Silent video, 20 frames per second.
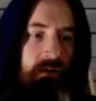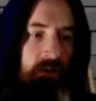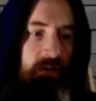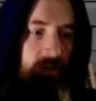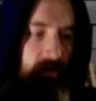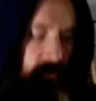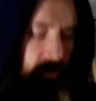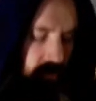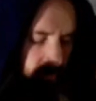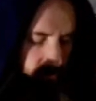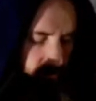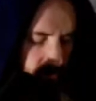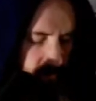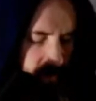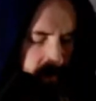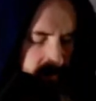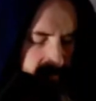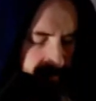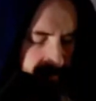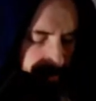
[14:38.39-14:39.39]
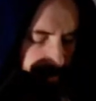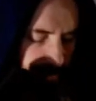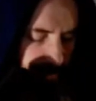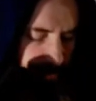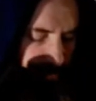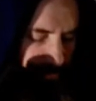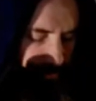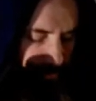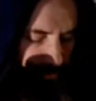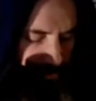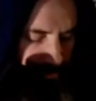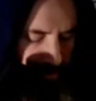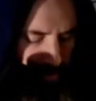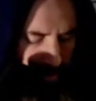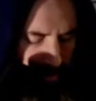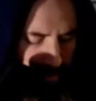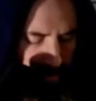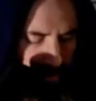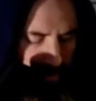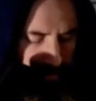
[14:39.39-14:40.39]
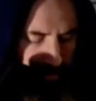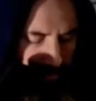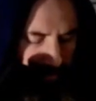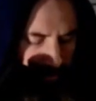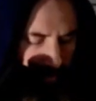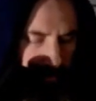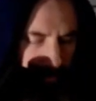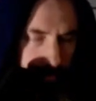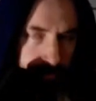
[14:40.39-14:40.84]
Okay, let's go like this. Let's try this one.